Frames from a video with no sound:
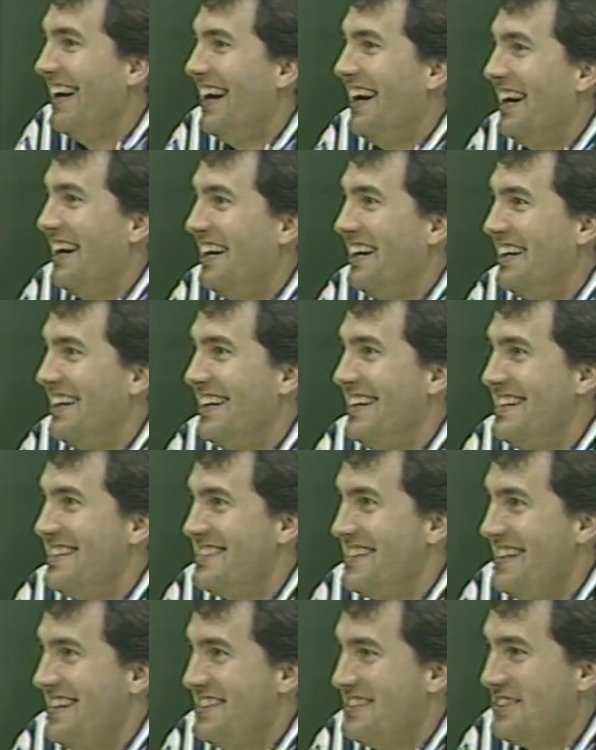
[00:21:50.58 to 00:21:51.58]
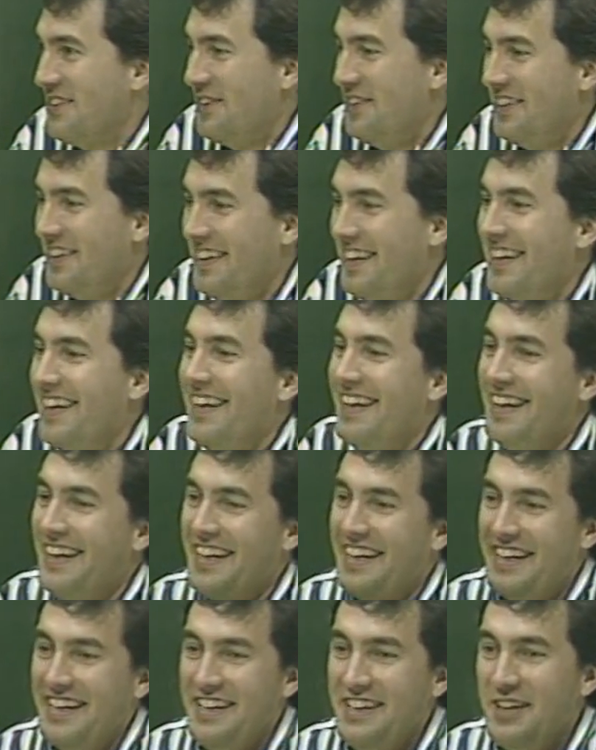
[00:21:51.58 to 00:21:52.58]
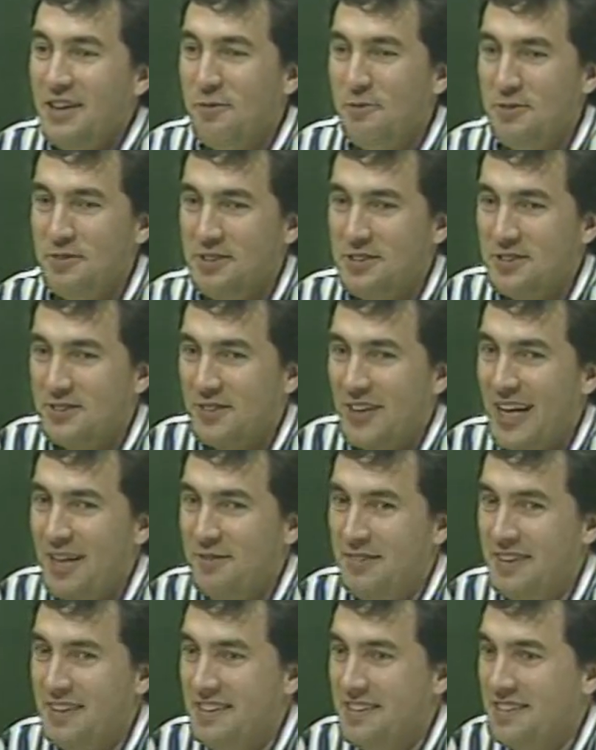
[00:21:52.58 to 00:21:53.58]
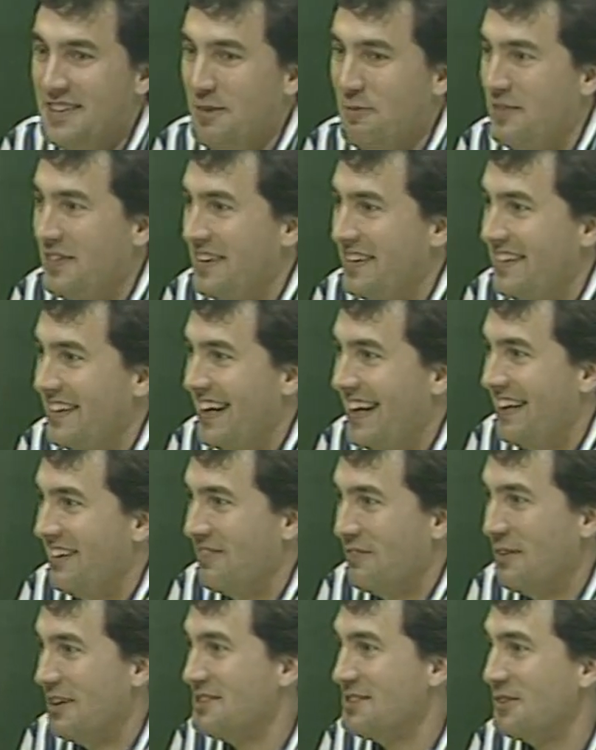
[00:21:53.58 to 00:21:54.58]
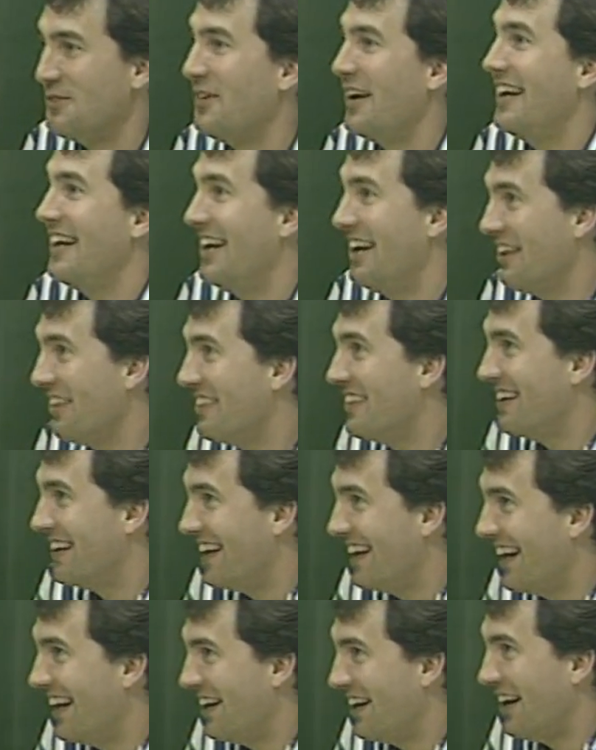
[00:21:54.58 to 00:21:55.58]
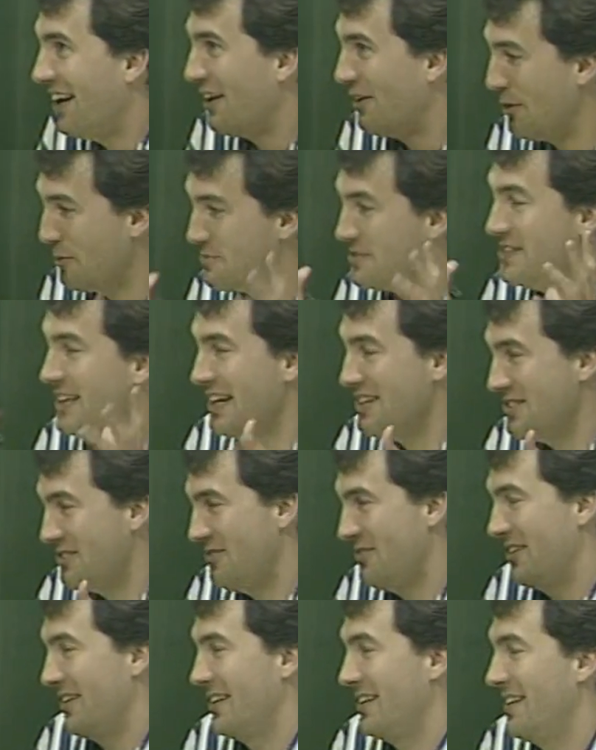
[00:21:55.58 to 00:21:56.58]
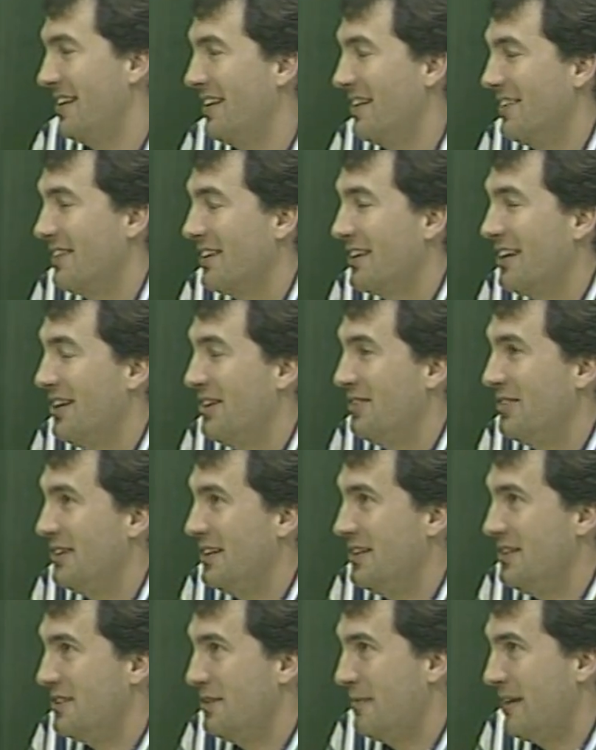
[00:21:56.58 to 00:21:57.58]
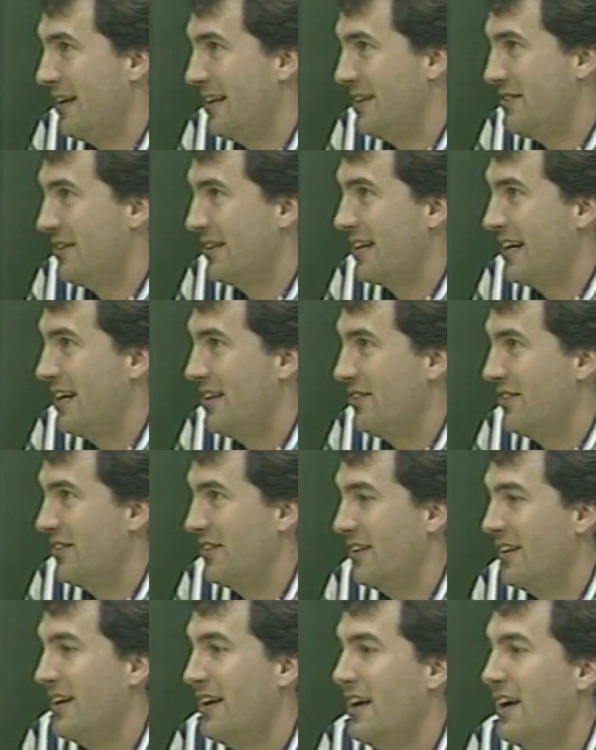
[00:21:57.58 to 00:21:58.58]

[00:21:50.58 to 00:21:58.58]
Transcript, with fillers: uh, it's, it's, uh, he almost described it as something that wasn't quite healthy, how, how obsessed, really, the, the country is about education.